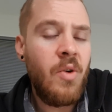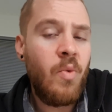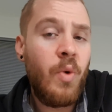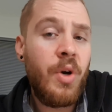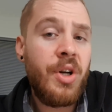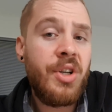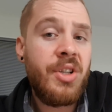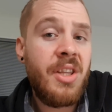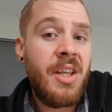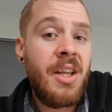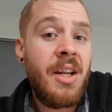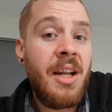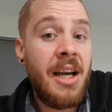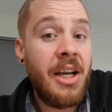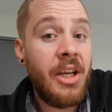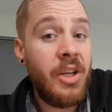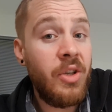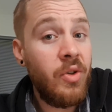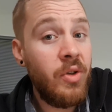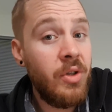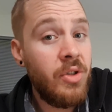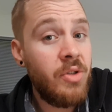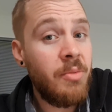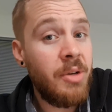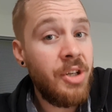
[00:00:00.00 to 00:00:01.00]
which then I
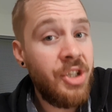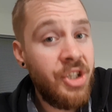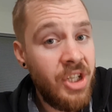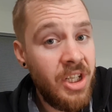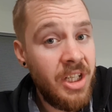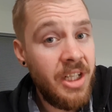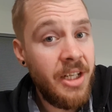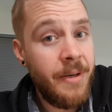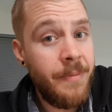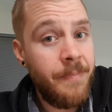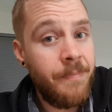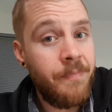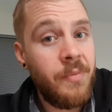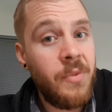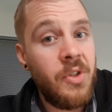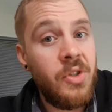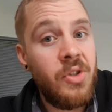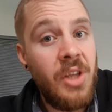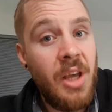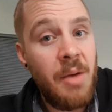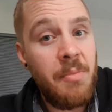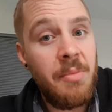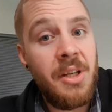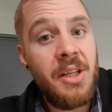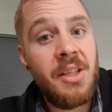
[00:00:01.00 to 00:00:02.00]
can use in my chiller.
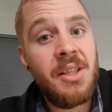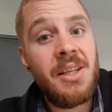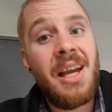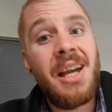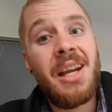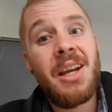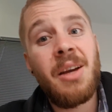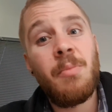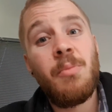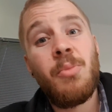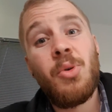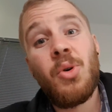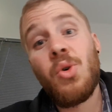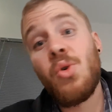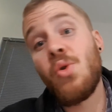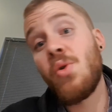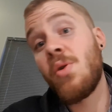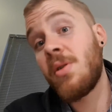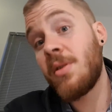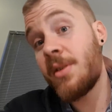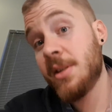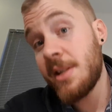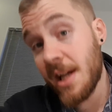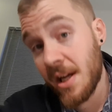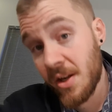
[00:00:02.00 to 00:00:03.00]
So that means I can brew
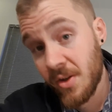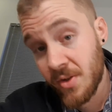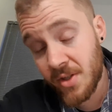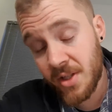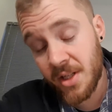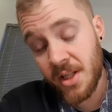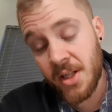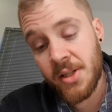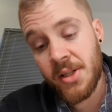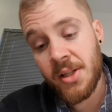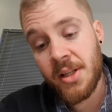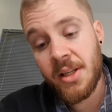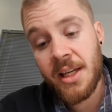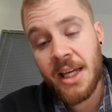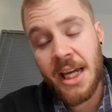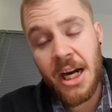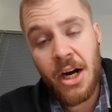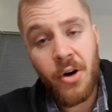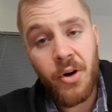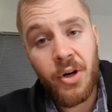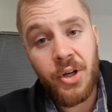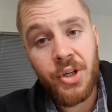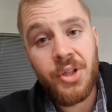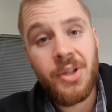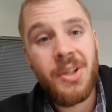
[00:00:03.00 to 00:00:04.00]
downstairs in the
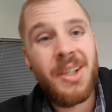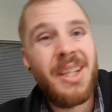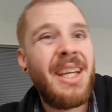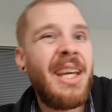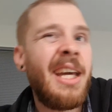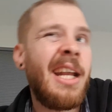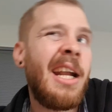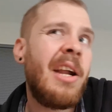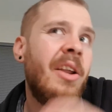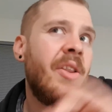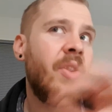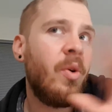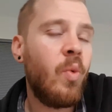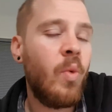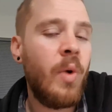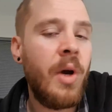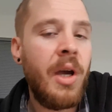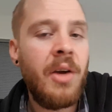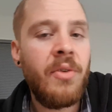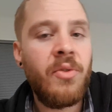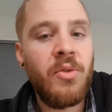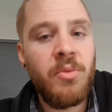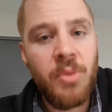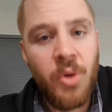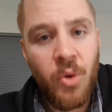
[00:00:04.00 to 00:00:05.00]
garage, get out of the
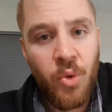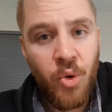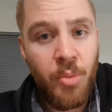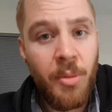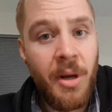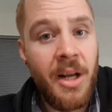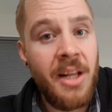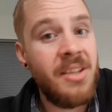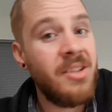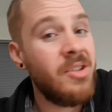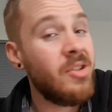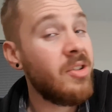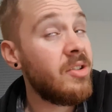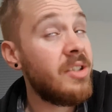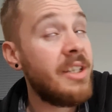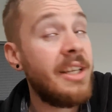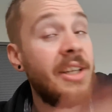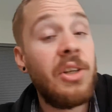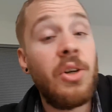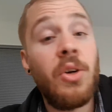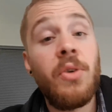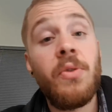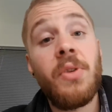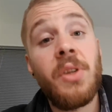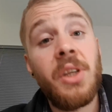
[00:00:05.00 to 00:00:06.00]
way of all my roommates and not
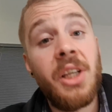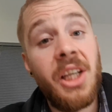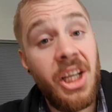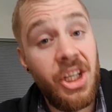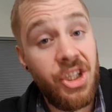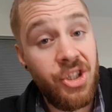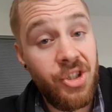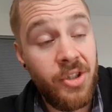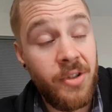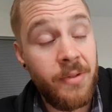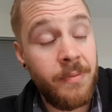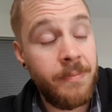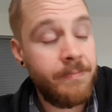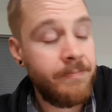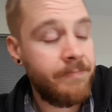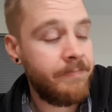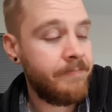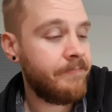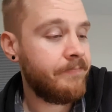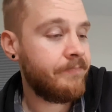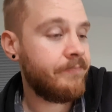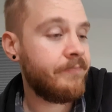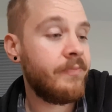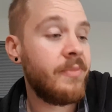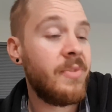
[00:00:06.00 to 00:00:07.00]
take over the kitchen.
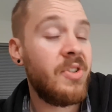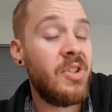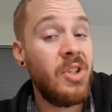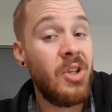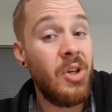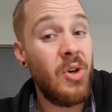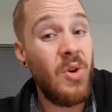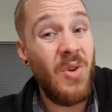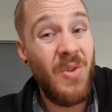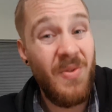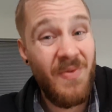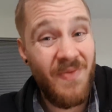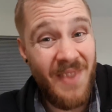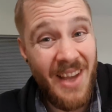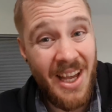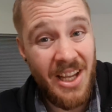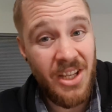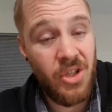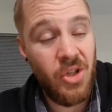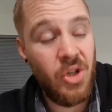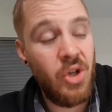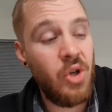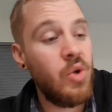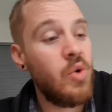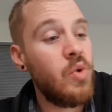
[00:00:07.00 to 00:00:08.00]
So
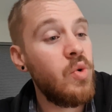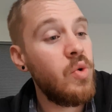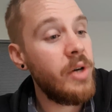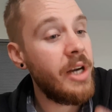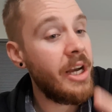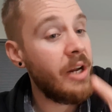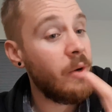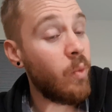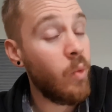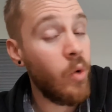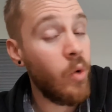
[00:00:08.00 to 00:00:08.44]
that's cool, it